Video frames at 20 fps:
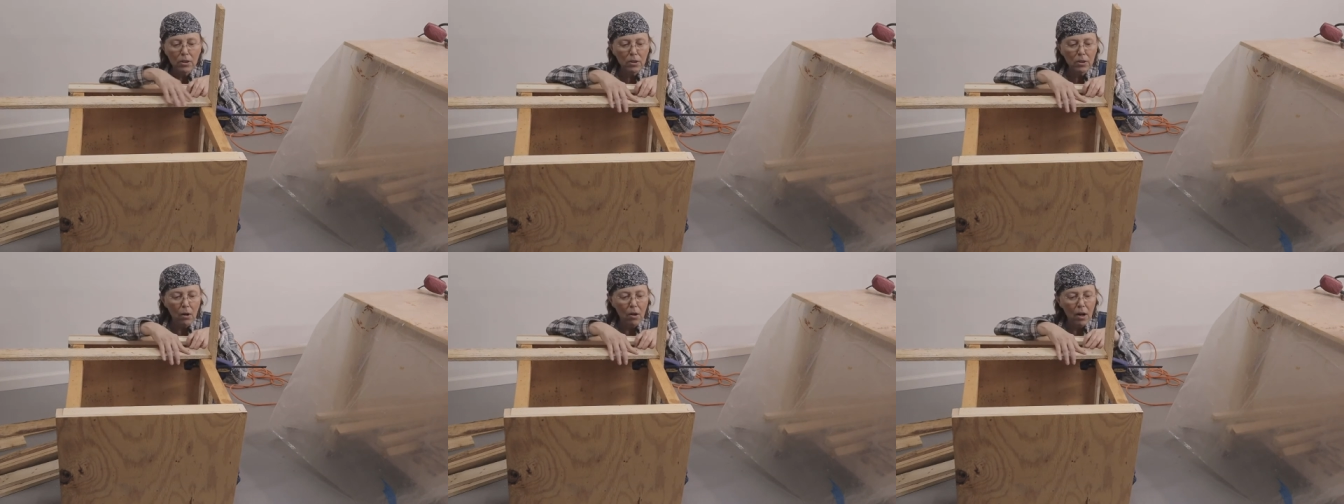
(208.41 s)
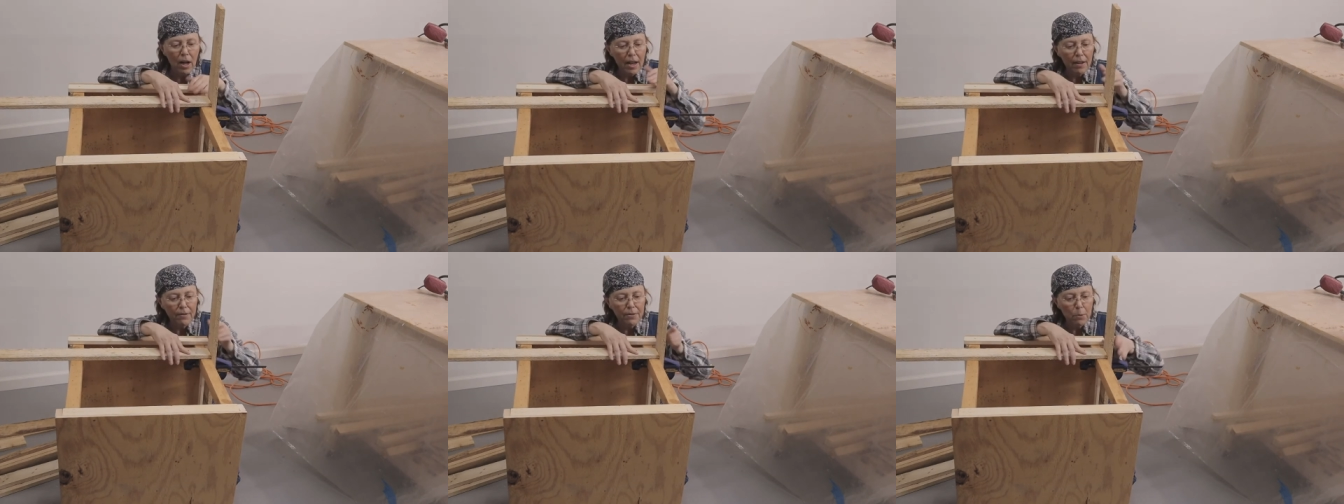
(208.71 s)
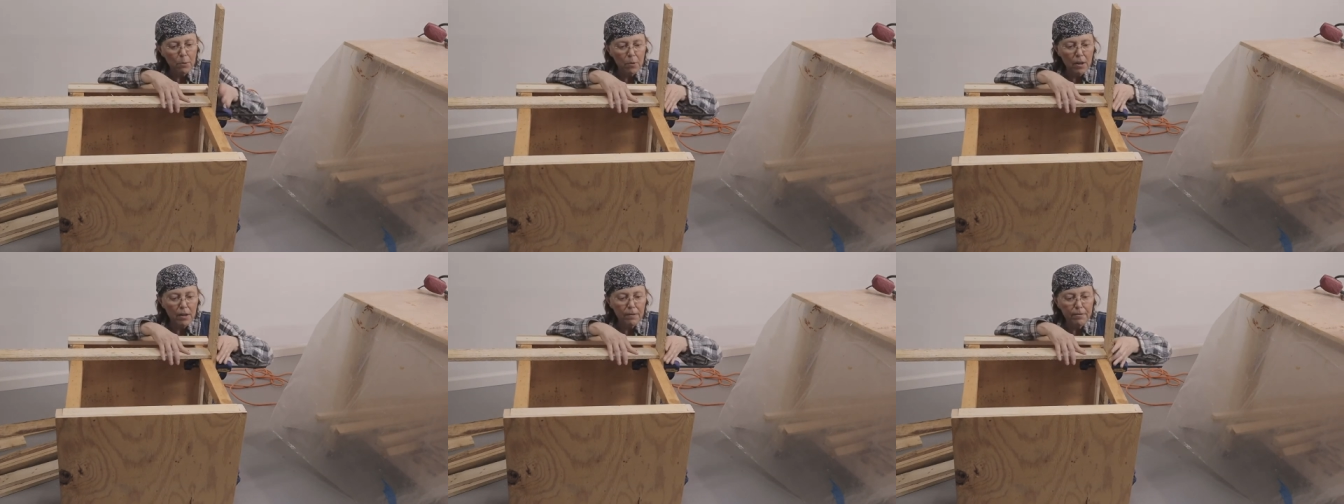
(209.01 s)
So I'll have
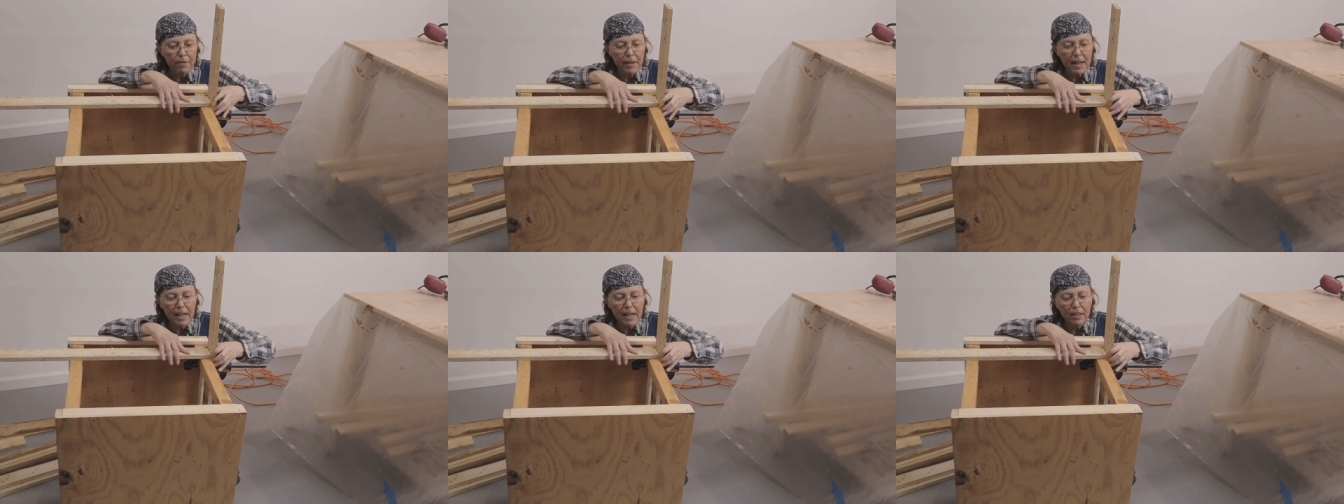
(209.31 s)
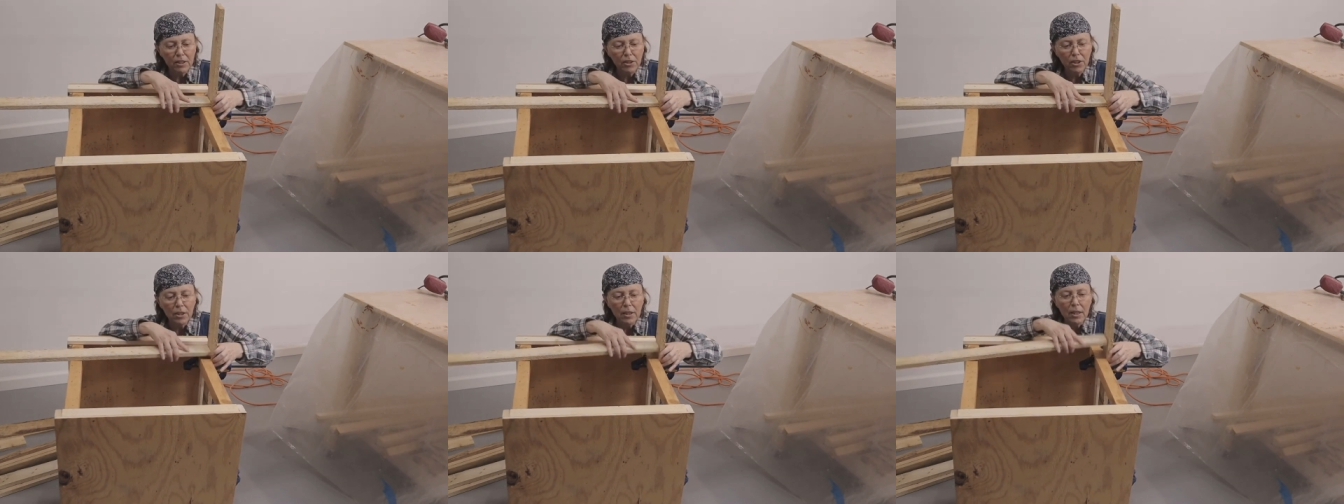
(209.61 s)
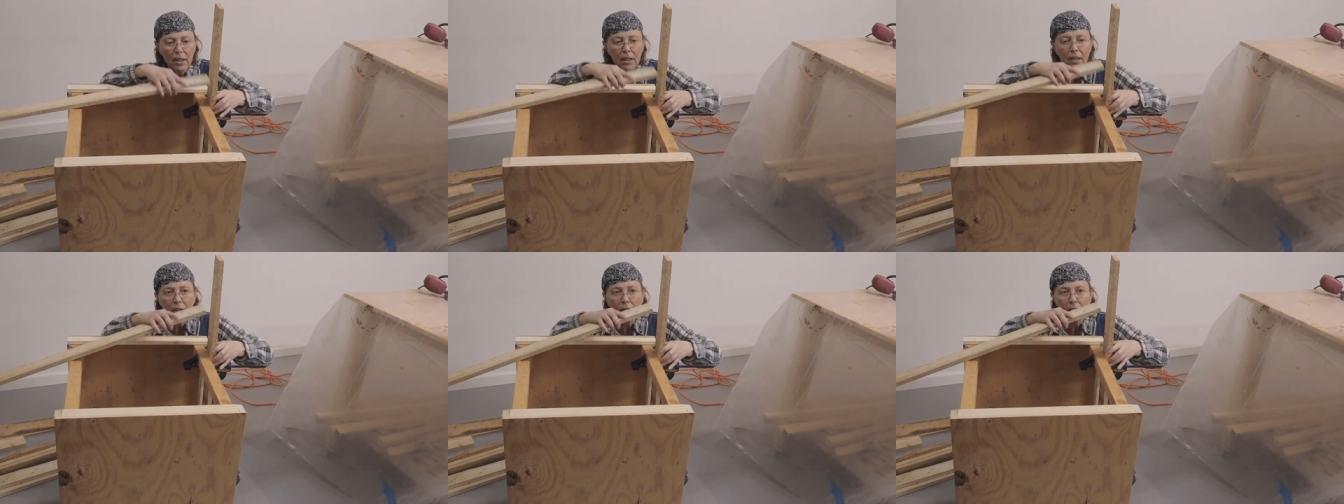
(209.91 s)
the rough edge
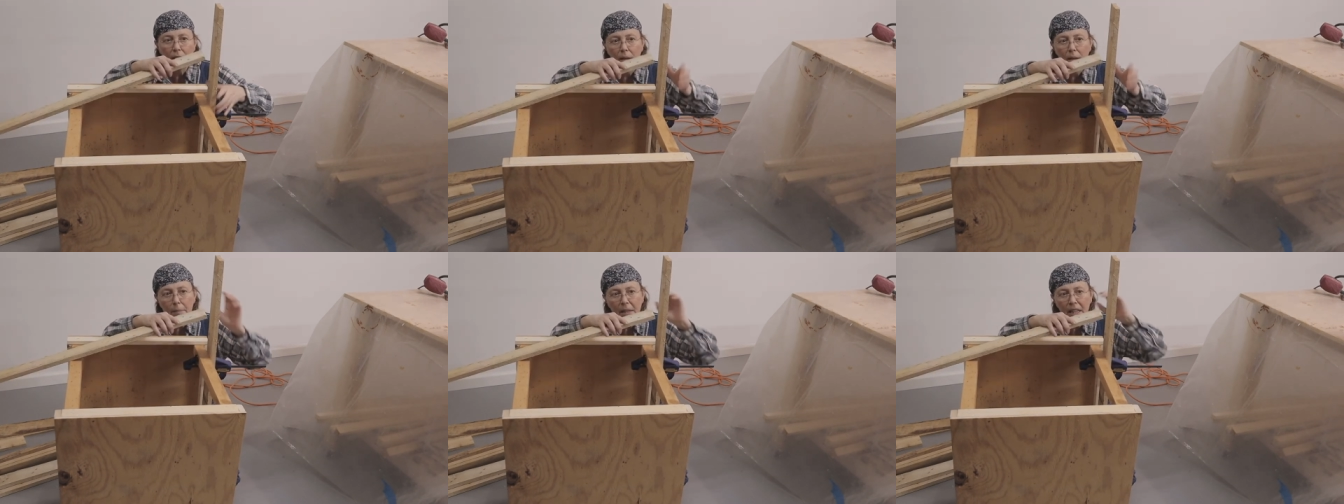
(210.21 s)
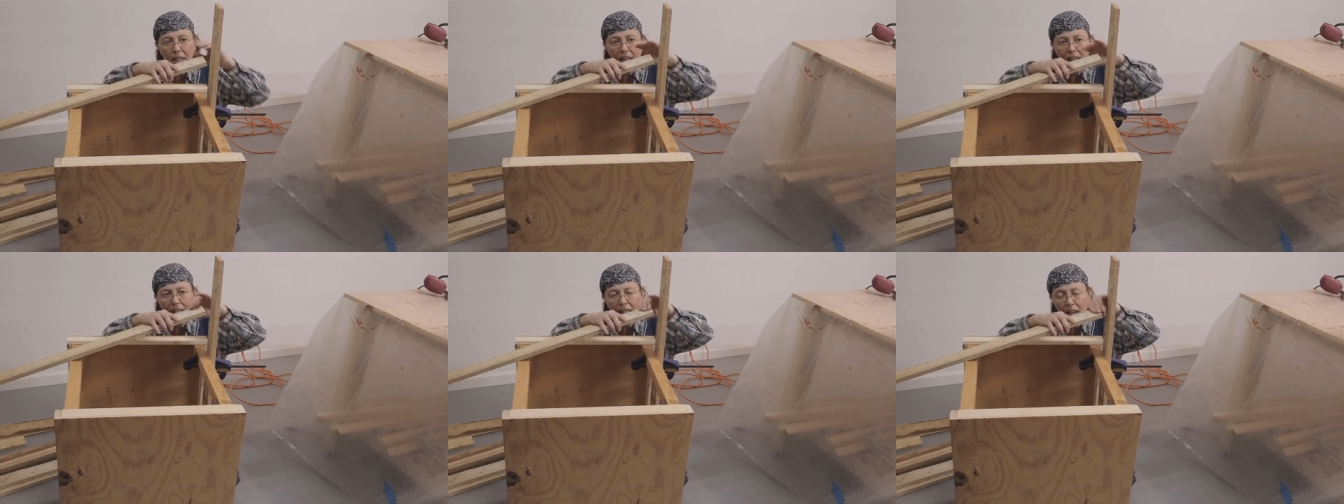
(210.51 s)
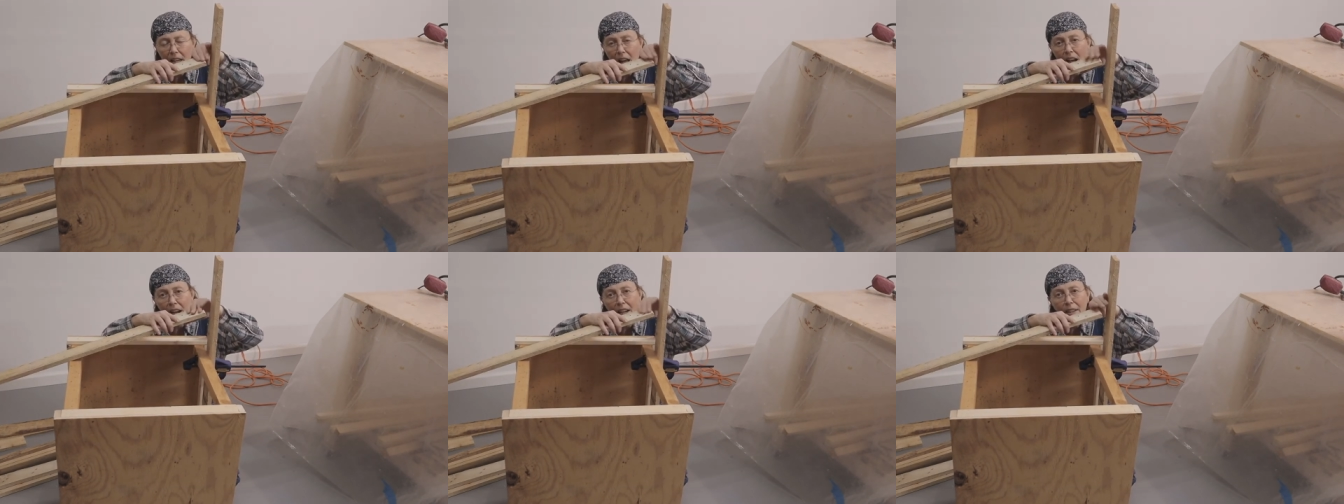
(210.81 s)
coming
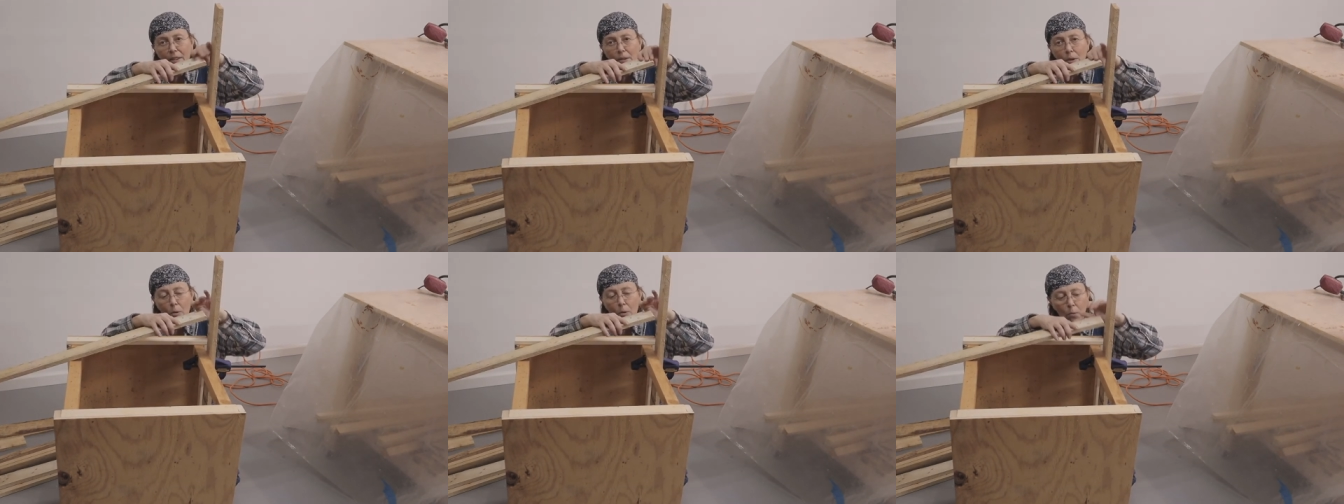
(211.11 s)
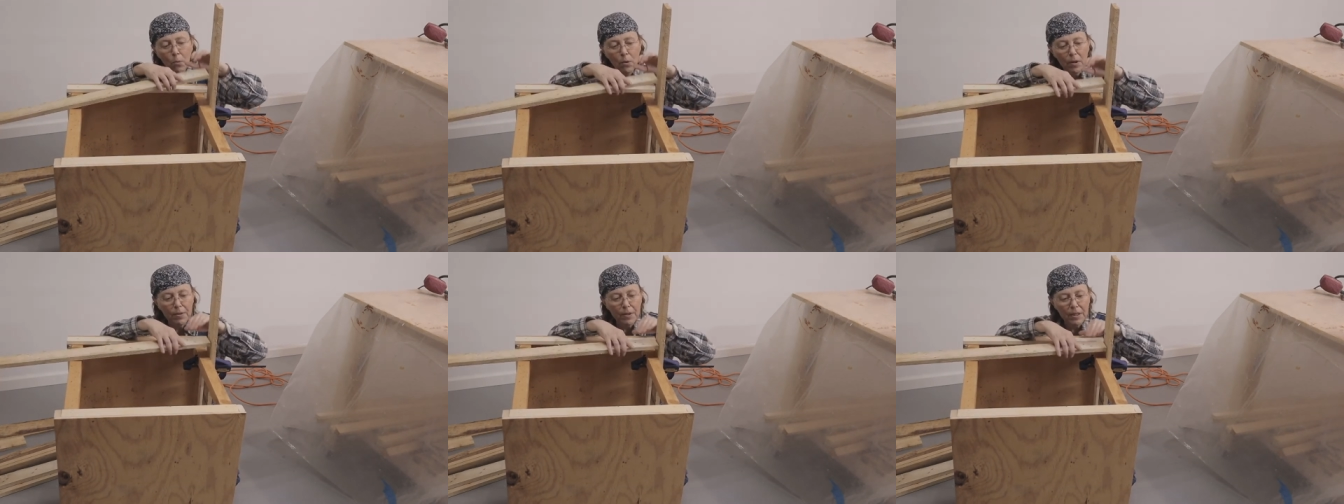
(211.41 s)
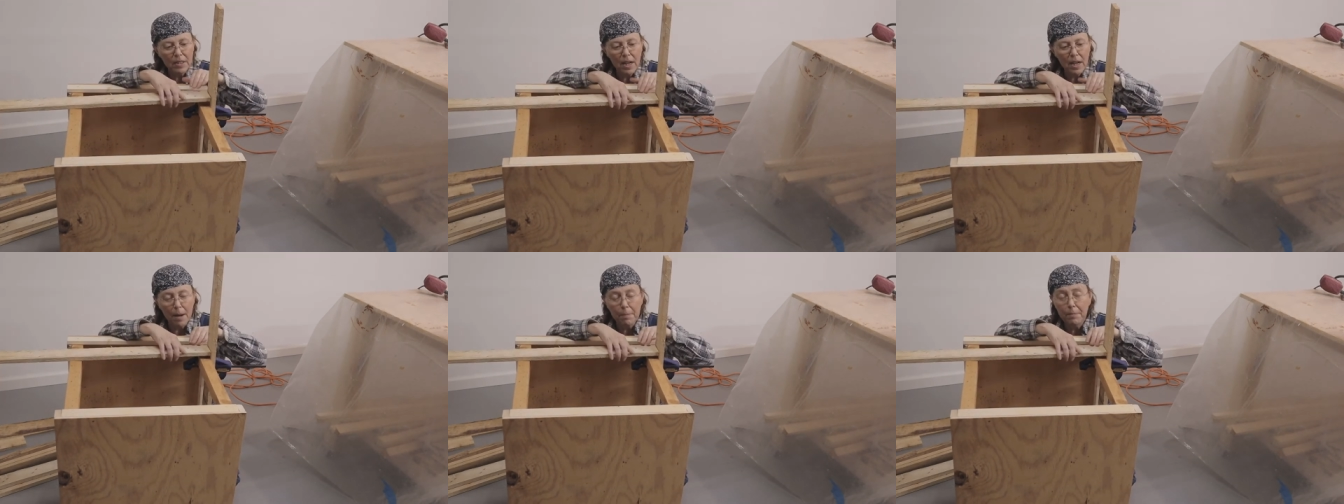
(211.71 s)
in line with the
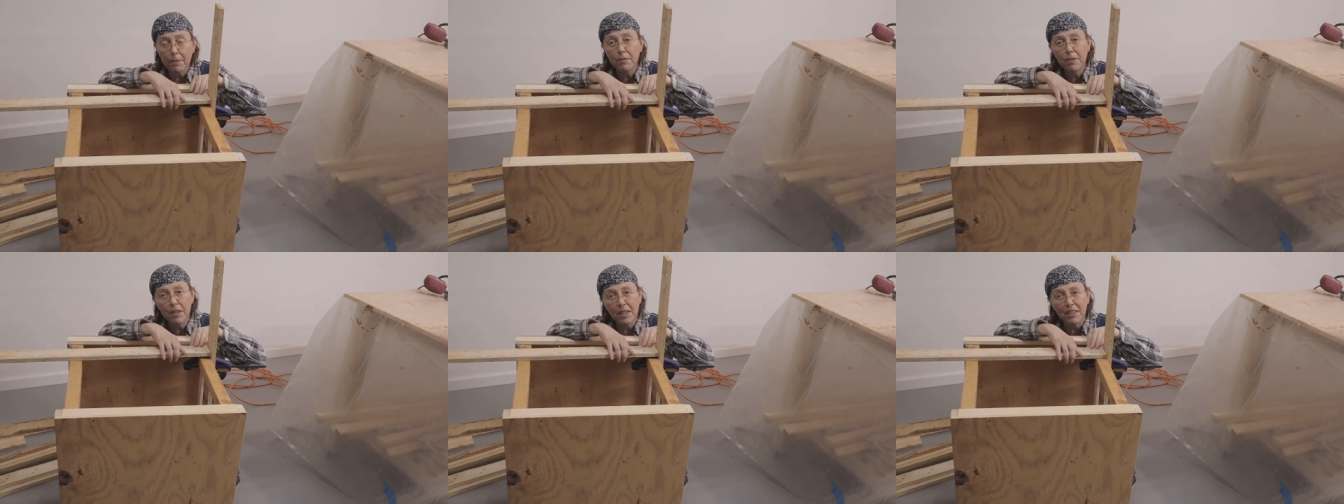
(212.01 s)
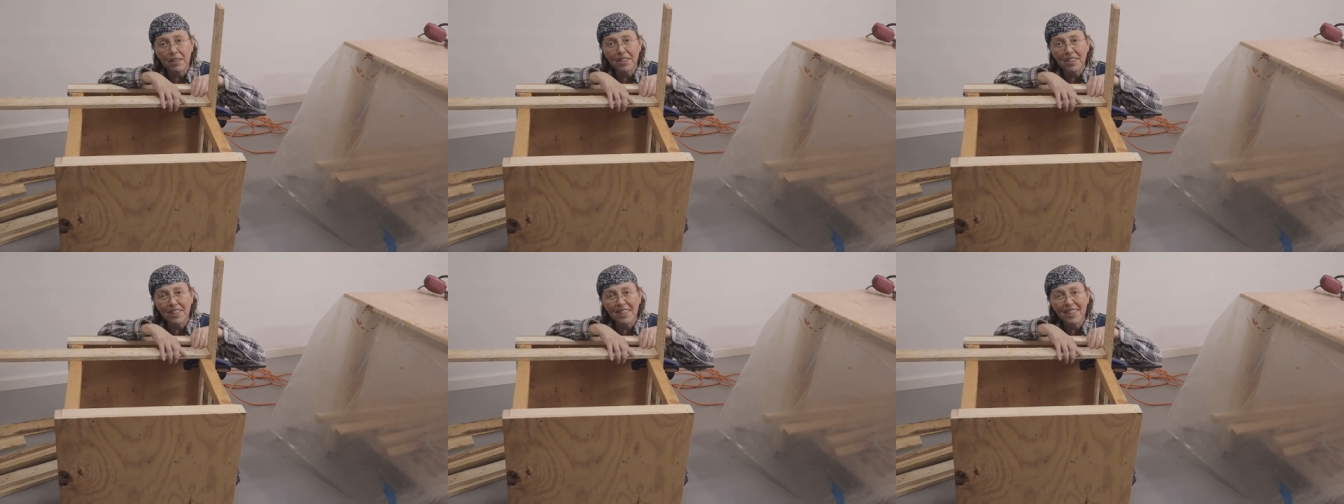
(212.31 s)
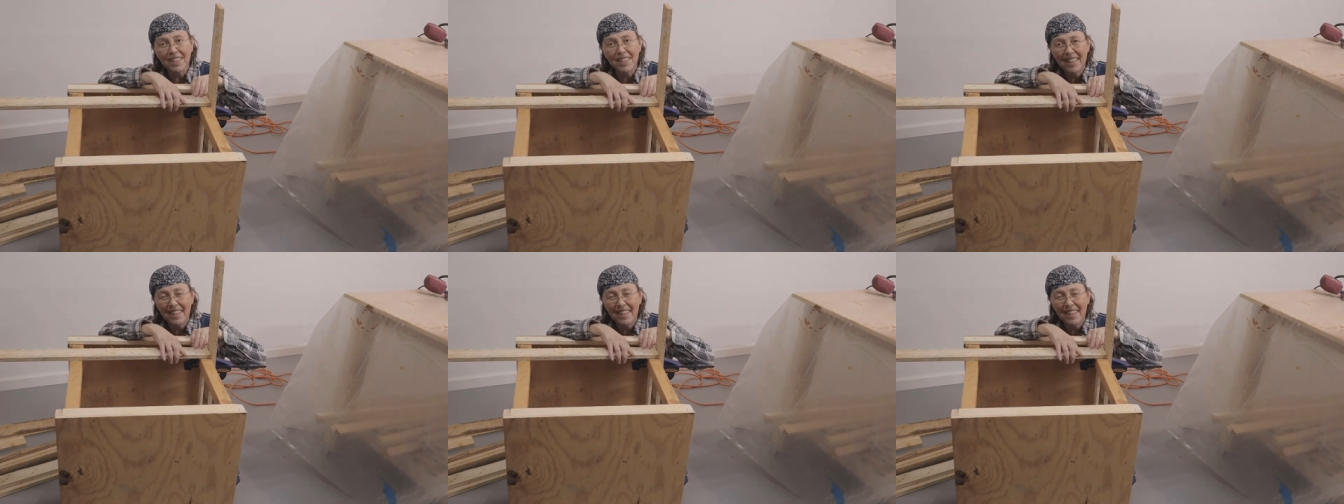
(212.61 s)
top of this.